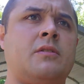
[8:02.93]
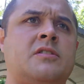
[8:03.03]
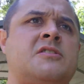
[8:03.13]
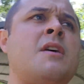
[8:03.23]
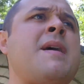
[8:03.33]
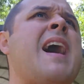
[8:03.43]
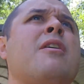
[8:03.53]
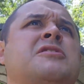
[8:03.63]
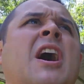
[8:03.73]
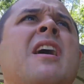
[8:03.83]

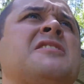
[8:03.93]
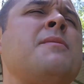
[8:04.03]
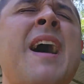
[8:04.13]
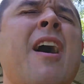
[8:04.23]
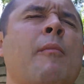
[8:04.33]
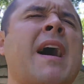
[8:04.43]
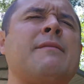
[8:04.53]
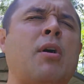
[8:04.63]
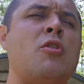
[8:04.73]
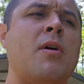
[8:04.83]
somehow
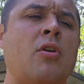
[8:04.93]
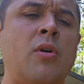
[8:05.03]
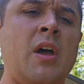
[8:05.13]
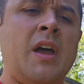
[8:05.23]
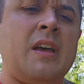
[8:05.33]
Mike Bobo